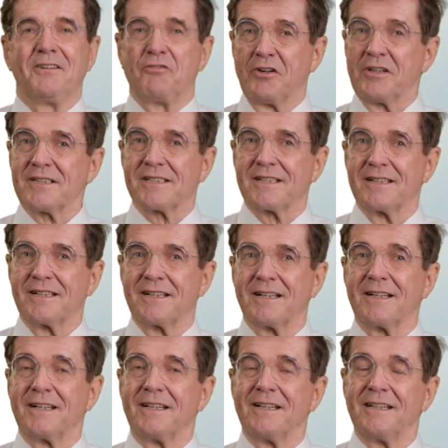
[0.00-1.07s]
First,
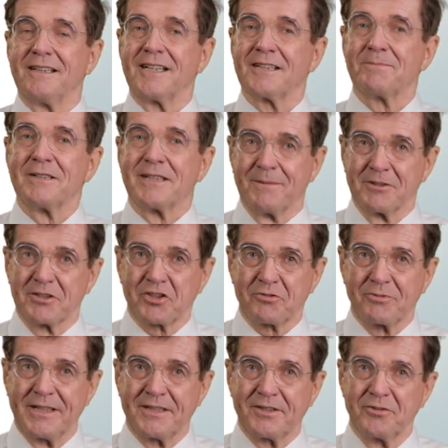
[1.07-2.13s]
let me
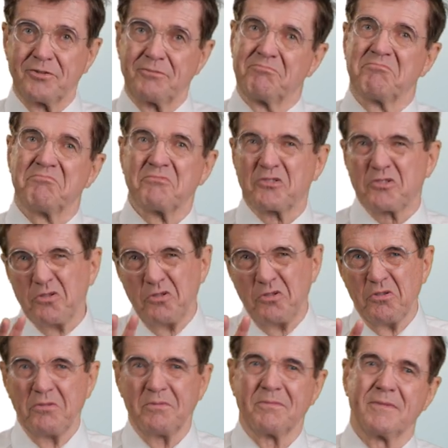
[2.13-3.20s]
demonstrate you
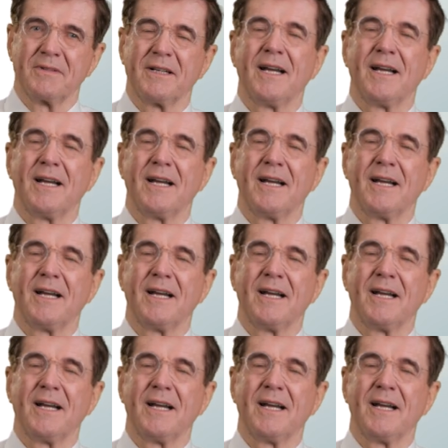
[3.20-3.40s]
two